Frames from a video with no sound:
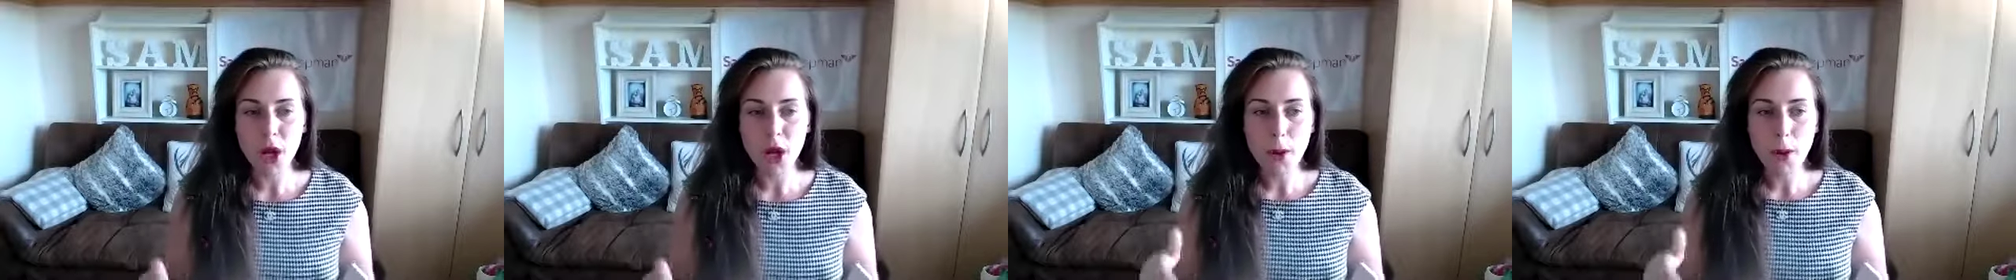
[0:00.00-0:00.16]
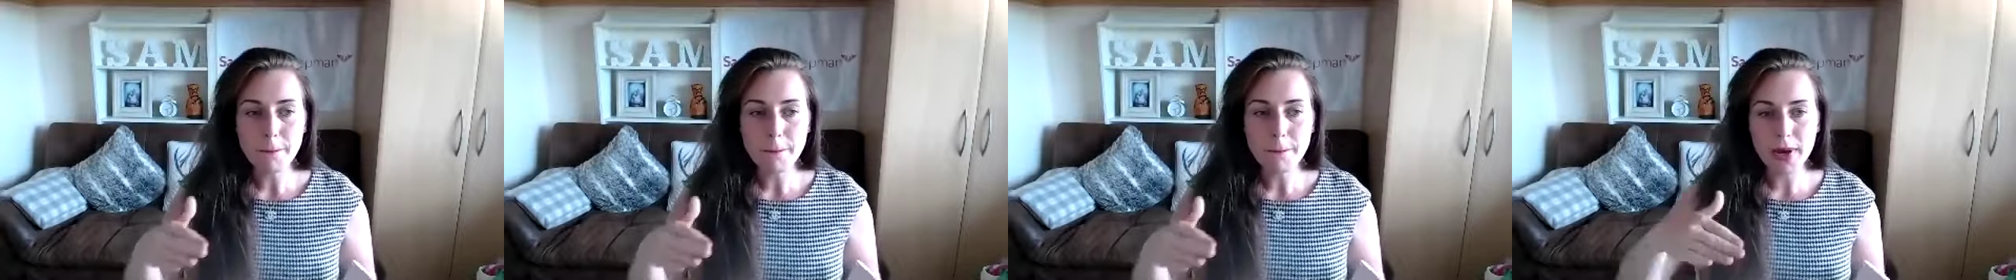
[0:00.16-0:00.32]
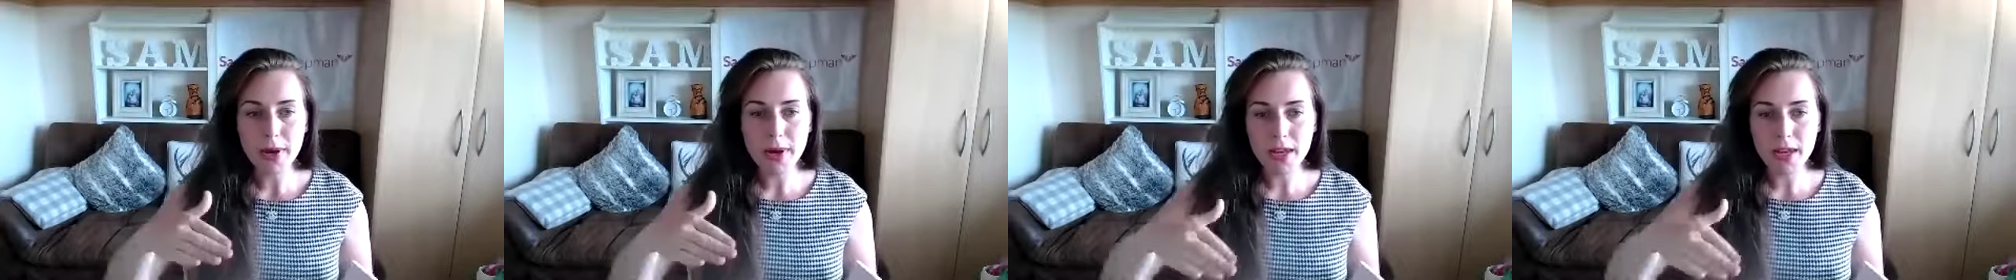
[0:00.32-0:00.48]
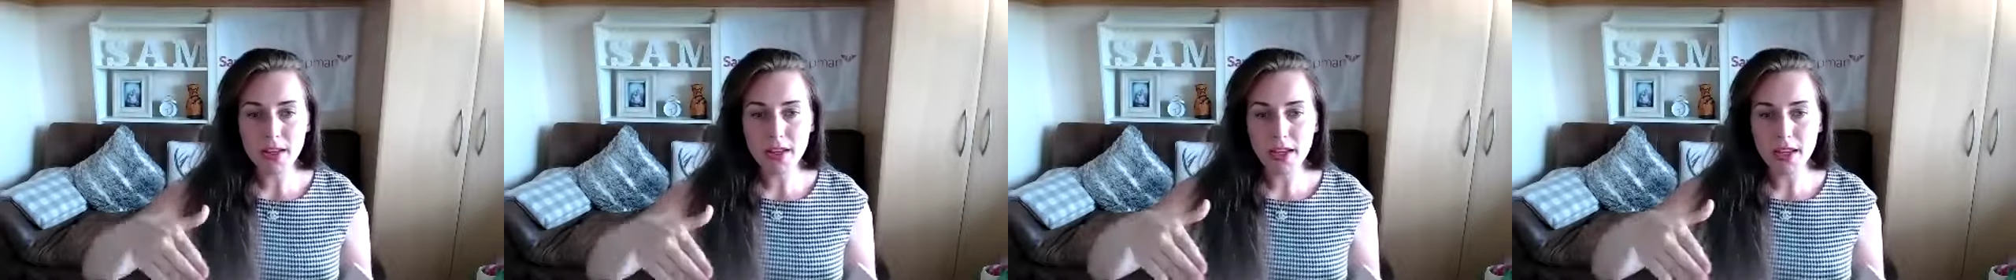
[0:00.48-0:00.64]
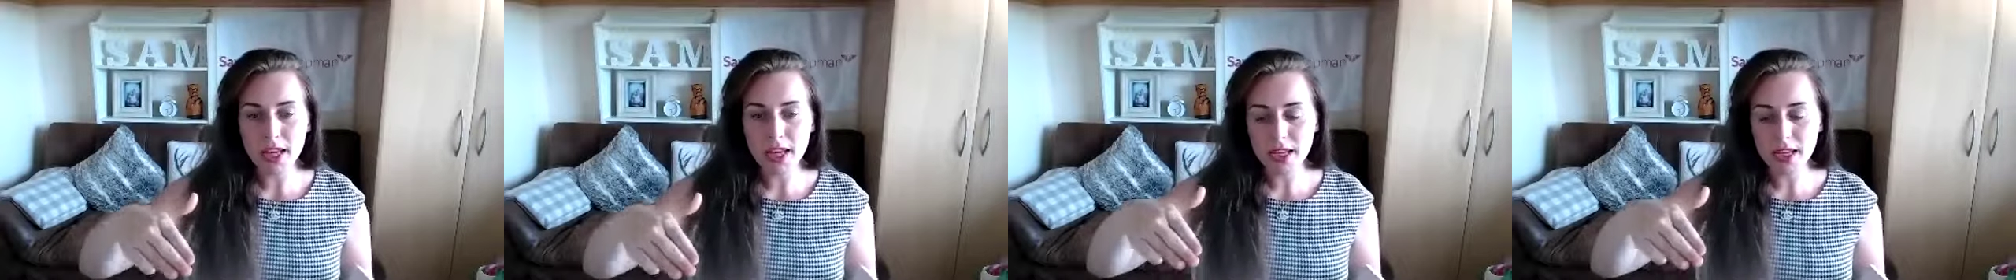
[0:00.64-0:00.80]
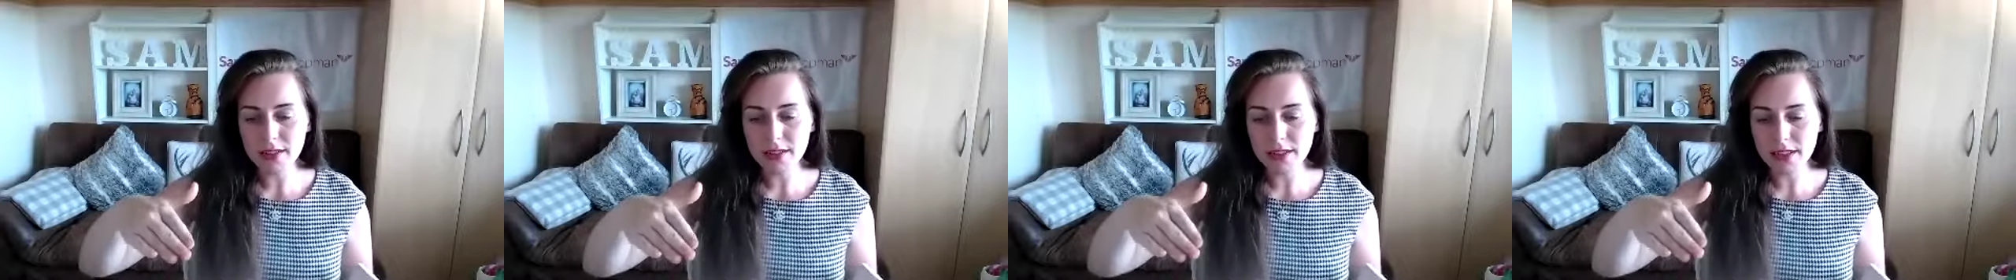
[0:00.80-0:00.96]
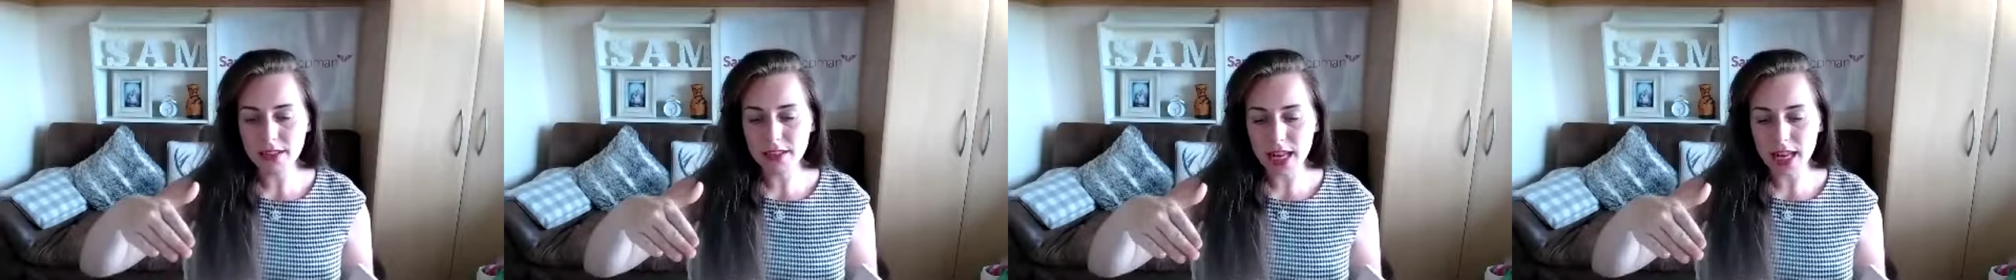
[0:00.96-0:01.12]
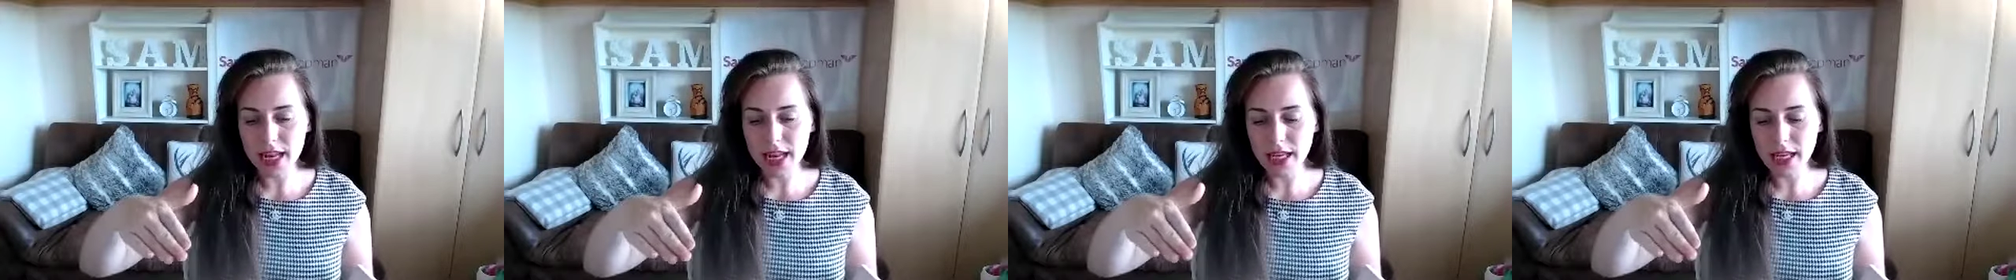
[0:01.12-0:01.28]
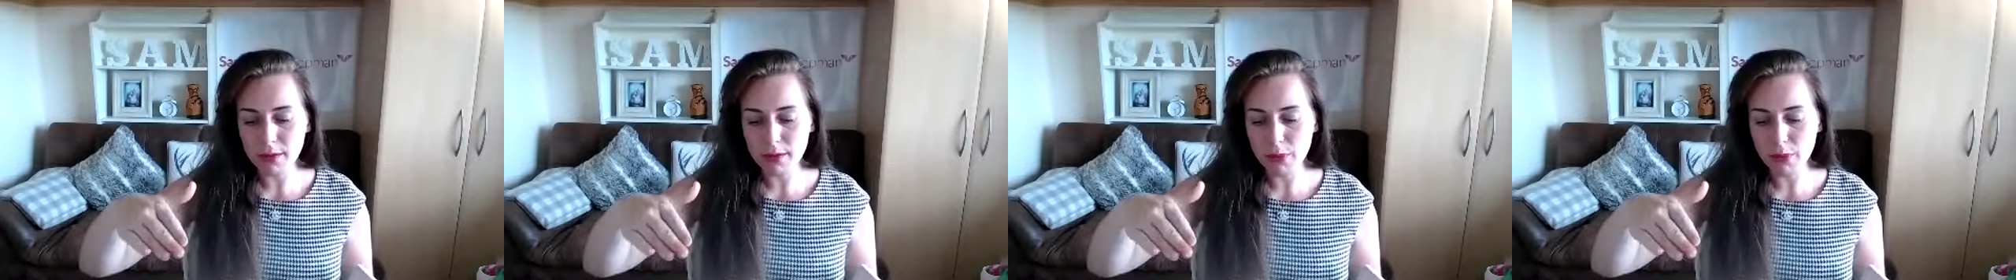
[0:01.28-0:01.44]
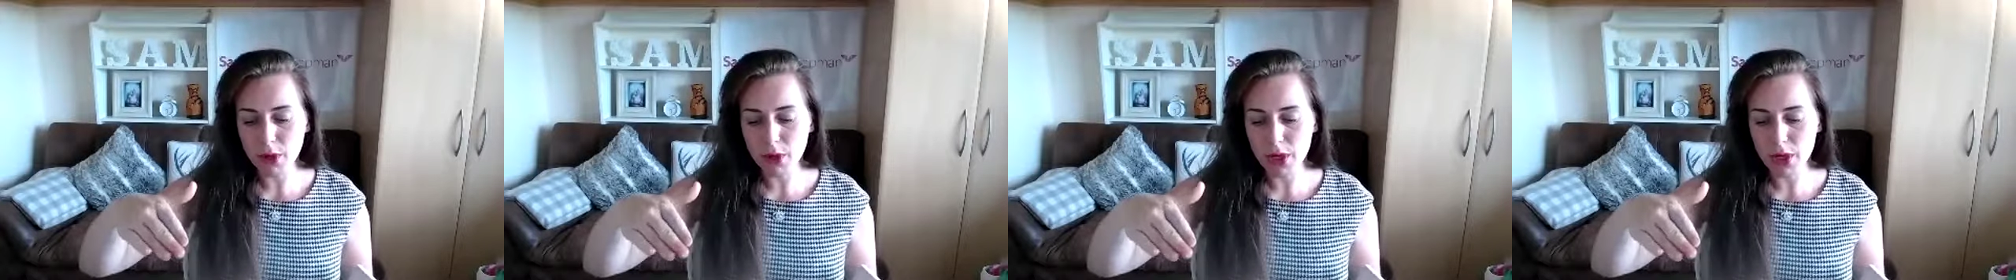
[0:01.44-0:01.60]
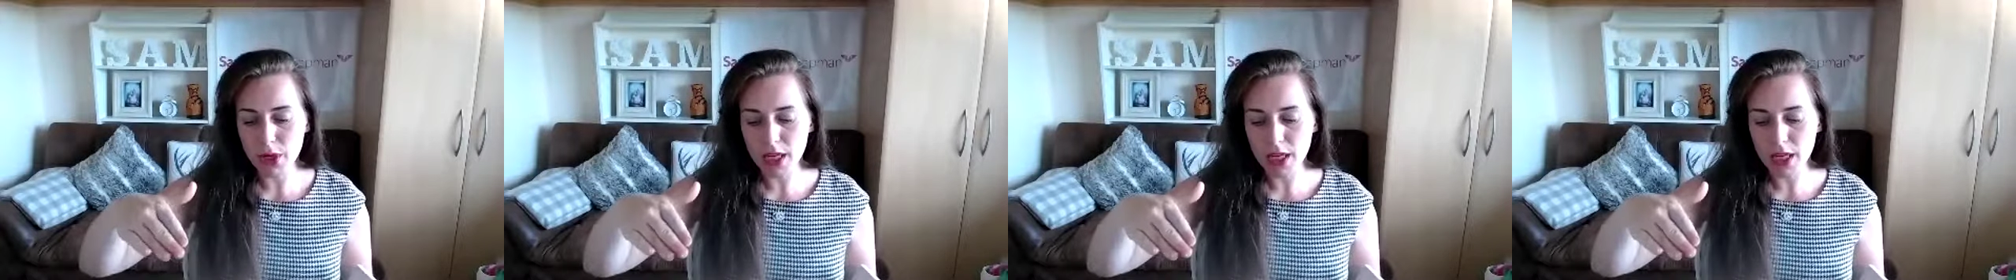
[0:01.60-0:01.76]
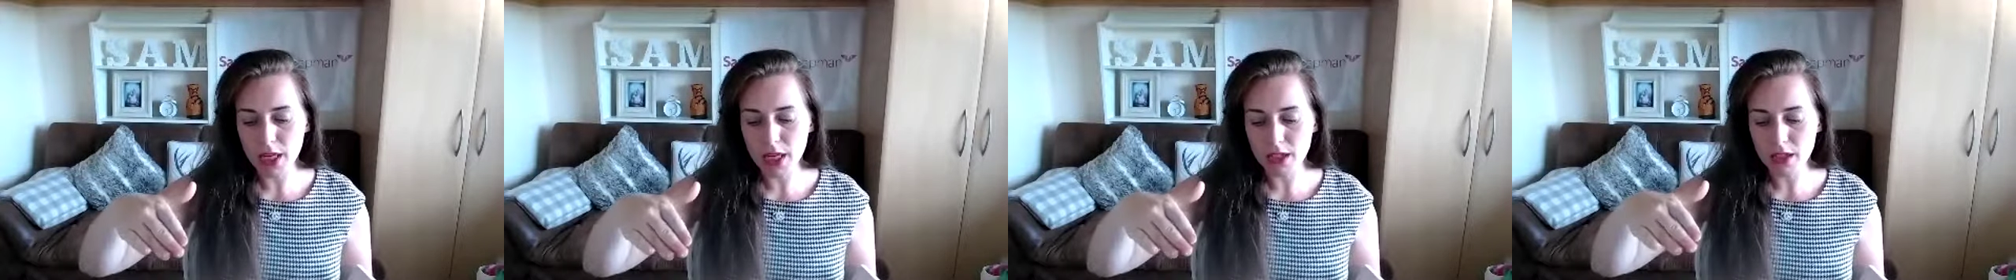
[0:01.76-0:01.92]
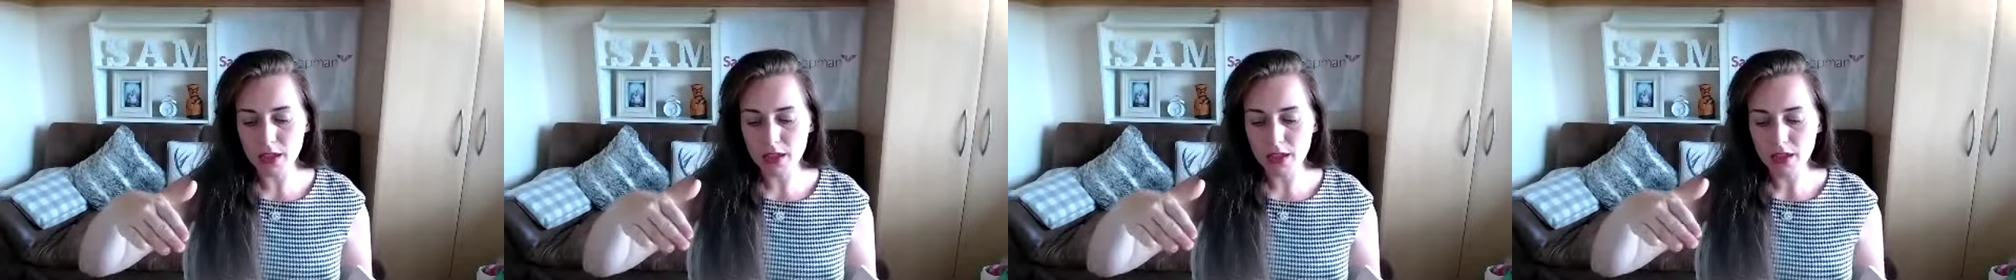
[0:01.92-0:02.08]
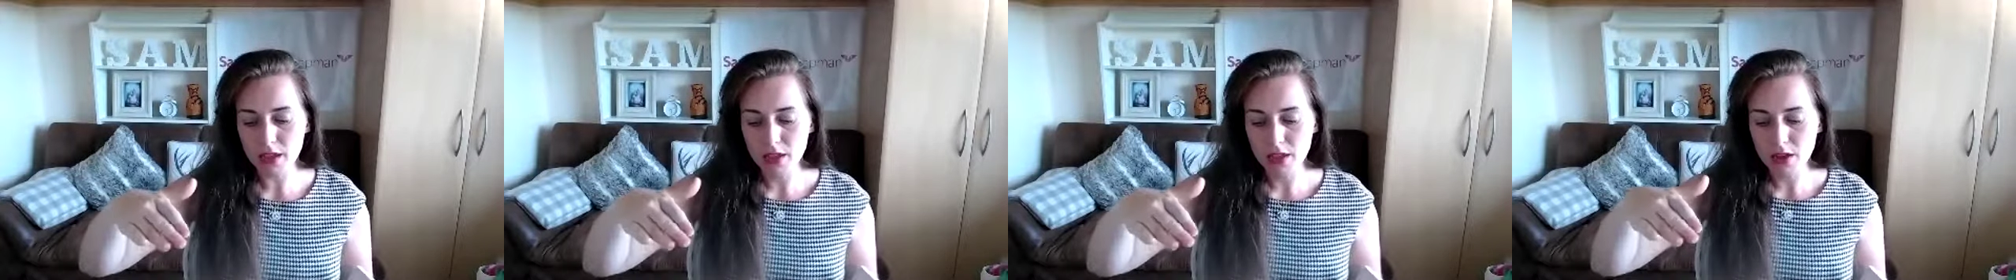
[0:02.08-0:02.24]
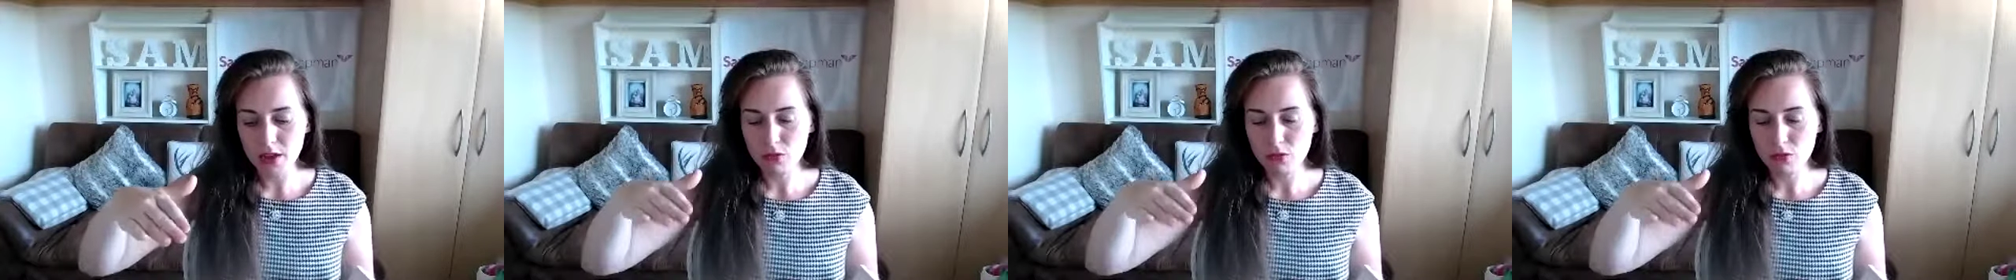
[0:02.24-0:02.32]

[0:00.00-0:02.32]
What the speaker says: But it's like putting